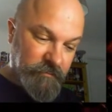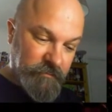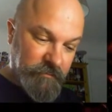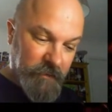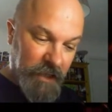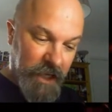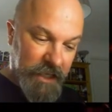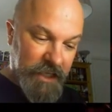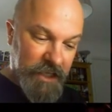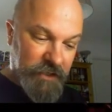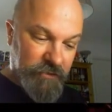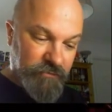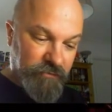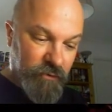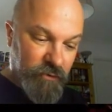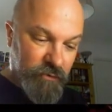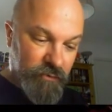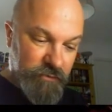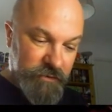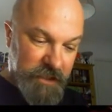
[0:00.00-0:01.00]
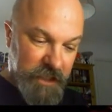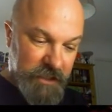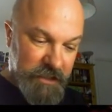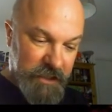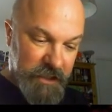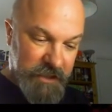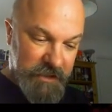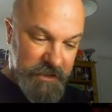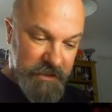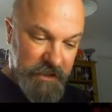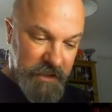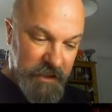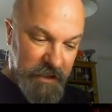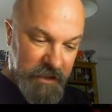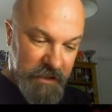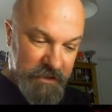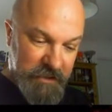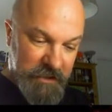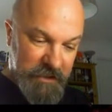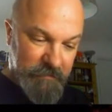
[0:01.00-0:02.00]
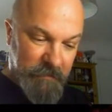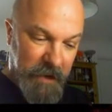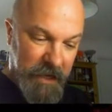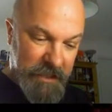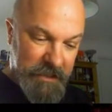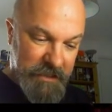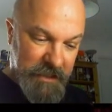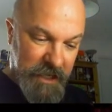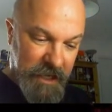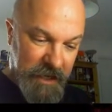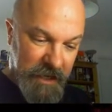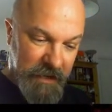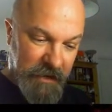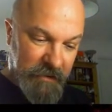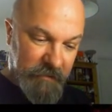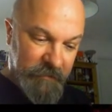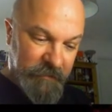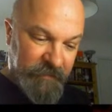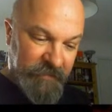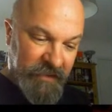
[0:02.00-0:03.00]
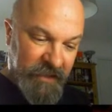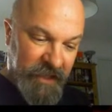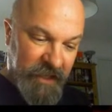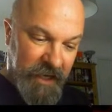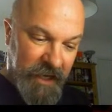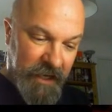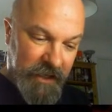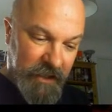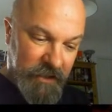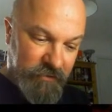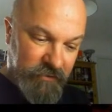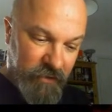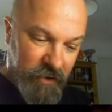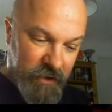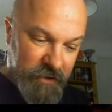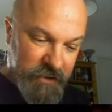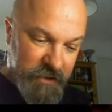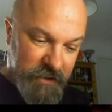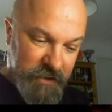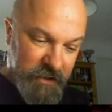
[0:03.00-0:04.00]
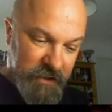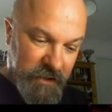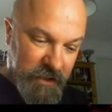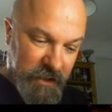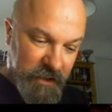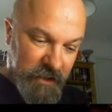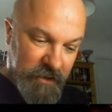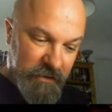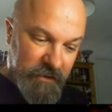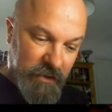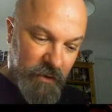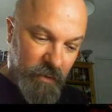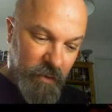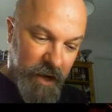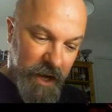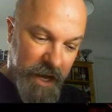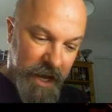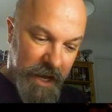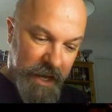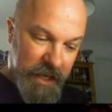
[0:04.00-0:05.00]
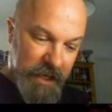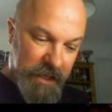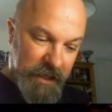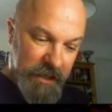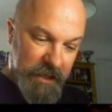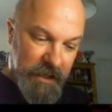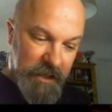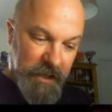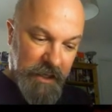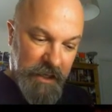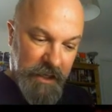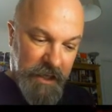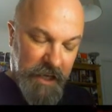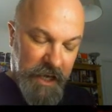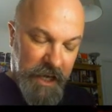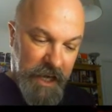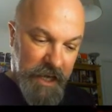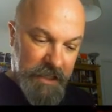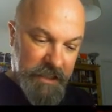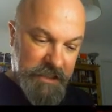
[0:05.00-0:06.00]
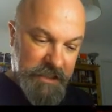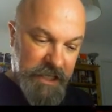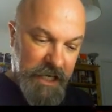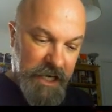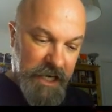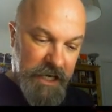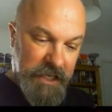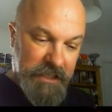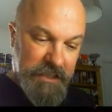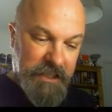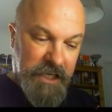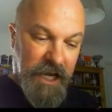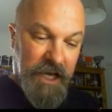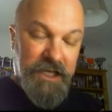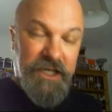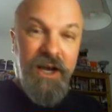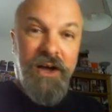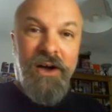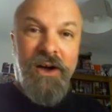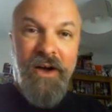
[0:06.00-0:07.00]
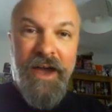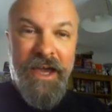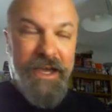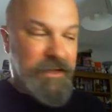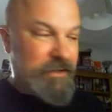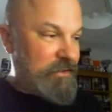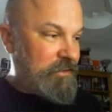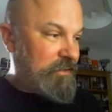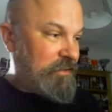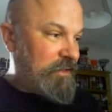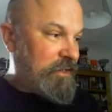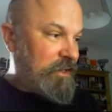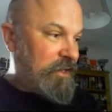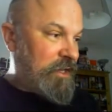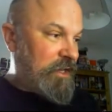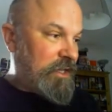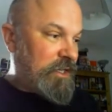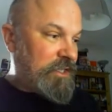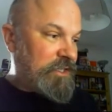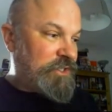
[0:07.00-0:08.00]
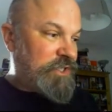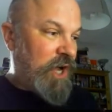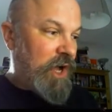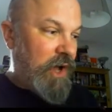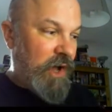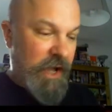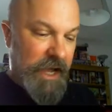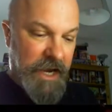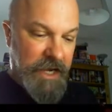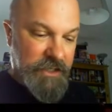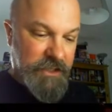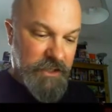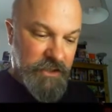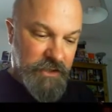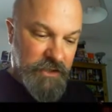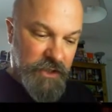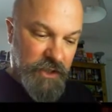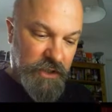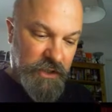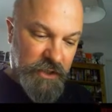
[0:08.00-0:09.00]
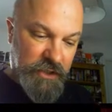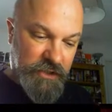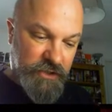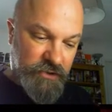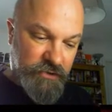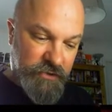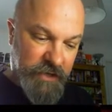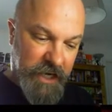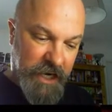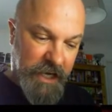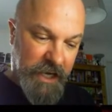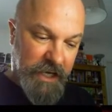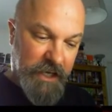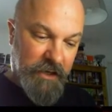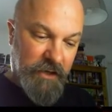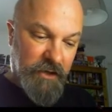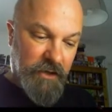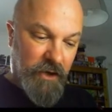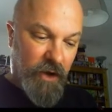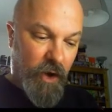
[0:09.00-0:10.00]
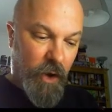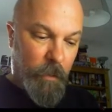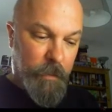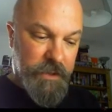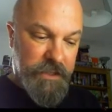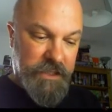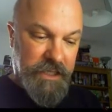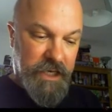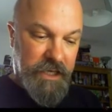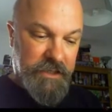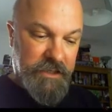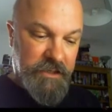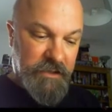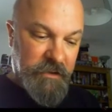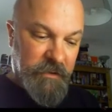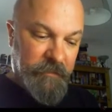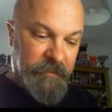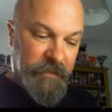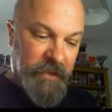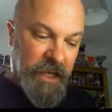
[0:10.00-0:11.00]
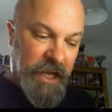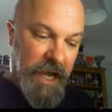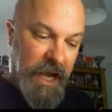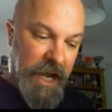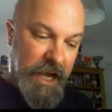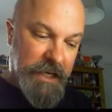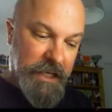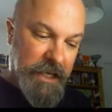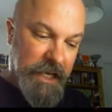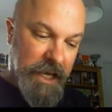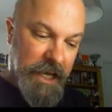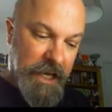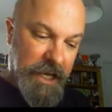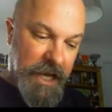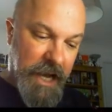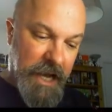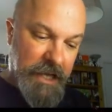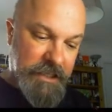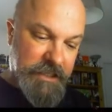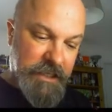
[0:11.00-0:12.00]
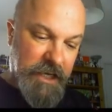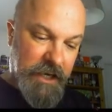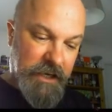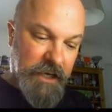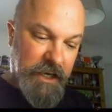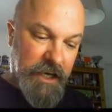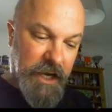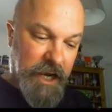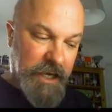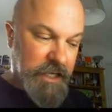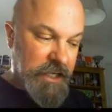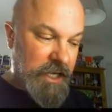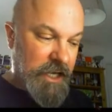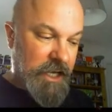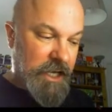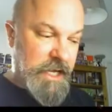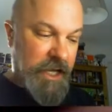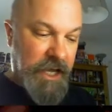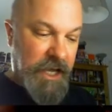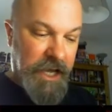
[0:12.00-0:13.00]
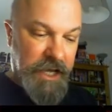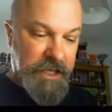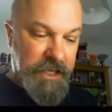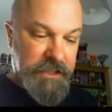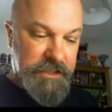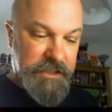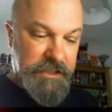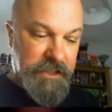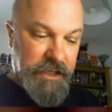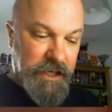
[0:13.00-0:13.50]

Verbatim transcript: and he crawls into this space here, and across the way, he sees a guy tied to the tree opposite, and he, he heads in, and he he's.